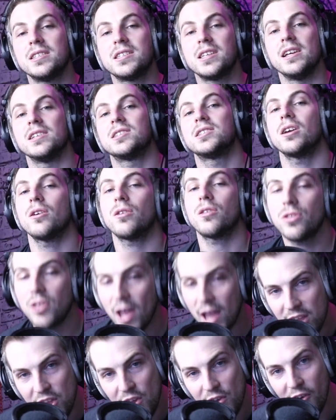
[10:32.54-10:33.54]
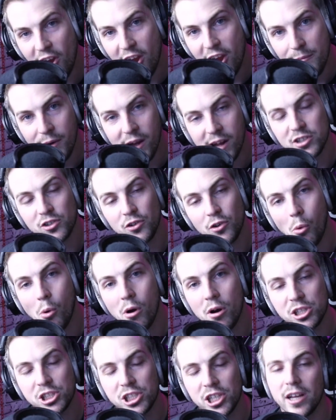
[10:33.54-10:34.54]
it. So thank you very much for
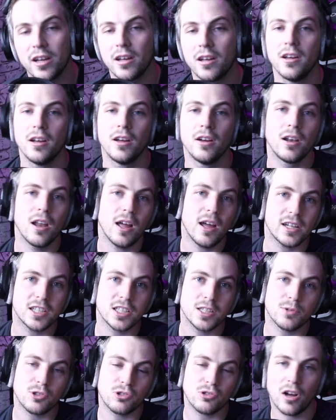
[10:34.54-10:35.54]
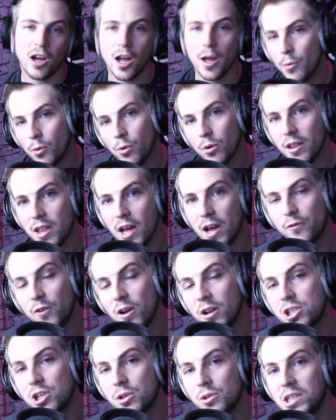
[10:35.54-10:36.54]
watching. Like, subscribe, all of that fun,
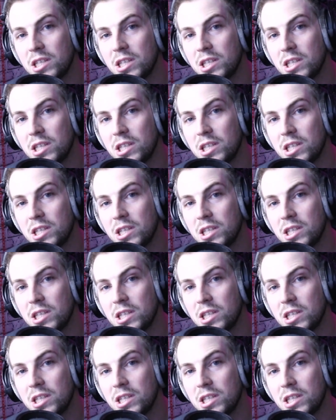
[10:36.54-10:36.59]
juicy